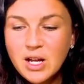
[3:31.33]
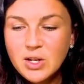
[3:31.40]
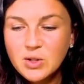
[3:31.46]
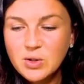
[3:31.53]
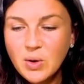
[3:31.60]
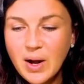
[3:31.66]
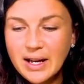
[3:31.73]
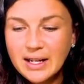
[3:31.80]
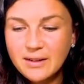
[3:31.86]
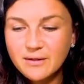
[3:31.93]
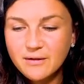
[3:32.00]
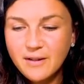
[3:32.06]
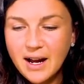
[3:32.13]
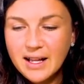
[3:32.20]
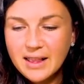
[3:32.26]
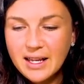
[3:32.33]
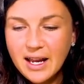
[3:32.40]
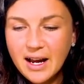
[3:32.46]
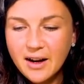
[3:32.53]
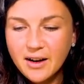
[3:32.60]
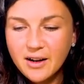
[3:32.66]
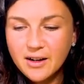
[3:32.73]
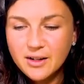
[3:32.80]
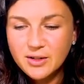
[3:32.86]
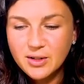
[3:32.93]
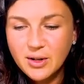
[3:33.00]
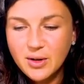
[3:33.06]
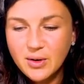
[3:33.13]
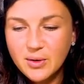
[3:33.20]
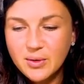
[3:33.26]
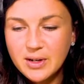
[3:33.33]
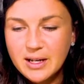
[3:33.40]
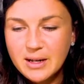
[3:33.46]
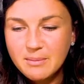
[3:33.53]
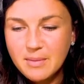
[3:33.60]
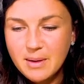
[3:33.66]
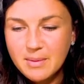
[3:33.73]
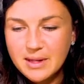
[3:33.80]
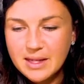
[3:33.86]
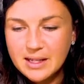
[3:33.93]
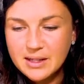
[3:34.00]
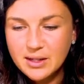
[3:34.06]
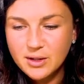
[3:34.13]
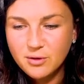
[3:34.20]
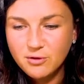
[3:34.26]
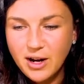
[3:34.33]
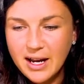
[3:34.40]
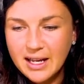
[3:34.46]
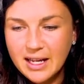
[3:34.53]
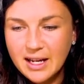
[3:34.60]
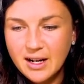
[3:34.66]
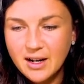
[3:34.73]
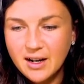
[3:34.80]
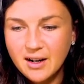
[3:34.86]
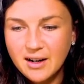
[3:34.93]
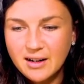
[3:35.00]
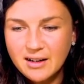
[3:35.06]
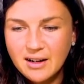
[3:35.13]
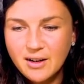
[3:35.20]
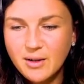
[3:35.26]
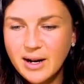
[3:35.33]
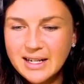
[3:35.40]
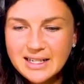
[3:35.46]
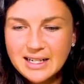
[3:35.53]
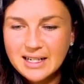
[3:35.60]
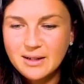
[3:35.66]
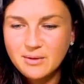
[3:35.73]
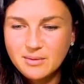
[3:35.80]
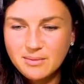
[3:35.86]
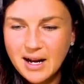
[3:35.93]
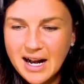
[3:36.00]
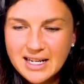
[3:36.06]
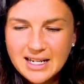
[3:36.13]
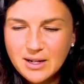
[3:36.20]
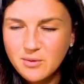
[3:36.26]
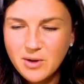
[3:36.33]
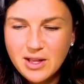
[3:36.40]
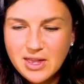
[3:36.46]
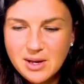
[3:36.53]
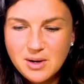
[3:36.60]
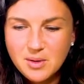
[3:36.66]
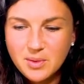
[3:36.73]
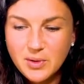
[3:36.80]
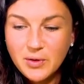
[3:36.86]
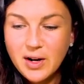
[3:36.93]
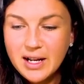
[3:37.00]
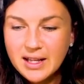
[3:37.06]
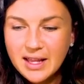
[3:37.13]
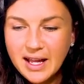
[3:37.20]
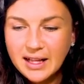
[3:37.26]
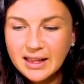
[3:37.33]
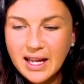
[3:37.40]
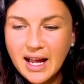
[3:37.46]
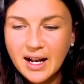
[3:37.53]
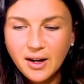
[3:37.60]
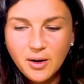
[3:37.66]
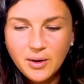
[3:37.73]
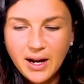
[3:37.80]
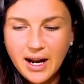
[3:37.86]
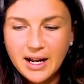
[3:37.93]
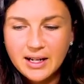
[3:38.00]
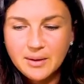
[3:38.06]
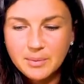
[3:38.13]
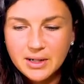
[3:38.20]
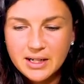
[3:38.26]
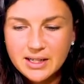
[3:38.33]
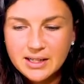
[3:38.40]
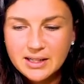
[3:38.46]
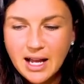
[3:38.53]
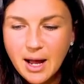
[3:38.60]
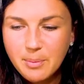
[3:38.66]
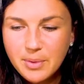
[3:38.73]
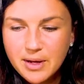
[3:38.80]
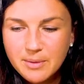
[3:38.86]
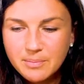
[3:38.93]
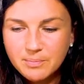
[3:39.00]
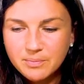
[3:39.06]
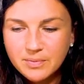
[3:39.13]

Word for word: So I can find the error, so maybe this is right here. Oh, I didn't, I didn't want them to be running like that. Okay, I'm gonna stop it.